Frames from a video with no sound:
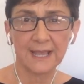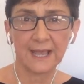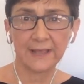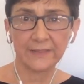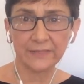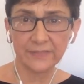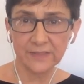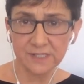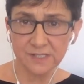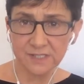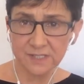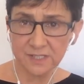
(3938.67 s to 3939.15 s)

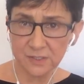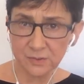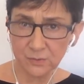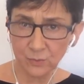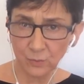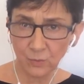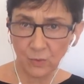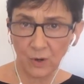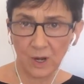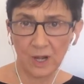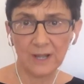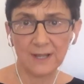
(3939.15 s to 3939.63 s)
And this
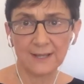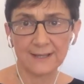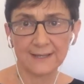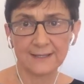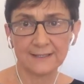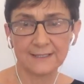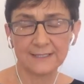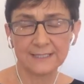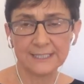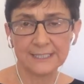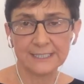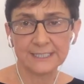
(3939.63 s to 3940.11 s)
is
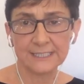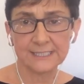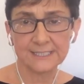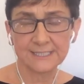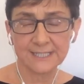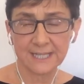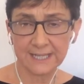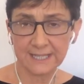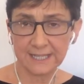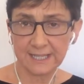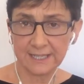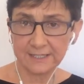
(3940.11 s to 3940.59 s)
why
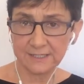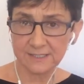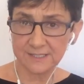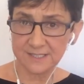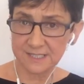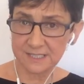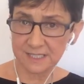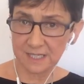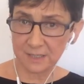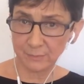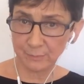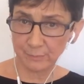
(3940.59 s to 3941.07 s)
taking a
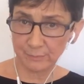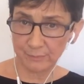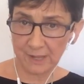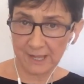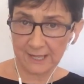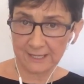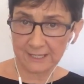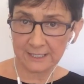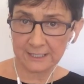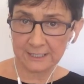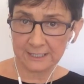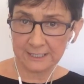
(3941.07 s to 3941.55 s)
step
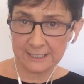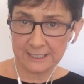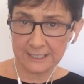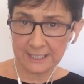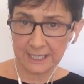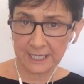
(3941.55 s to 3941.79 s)
back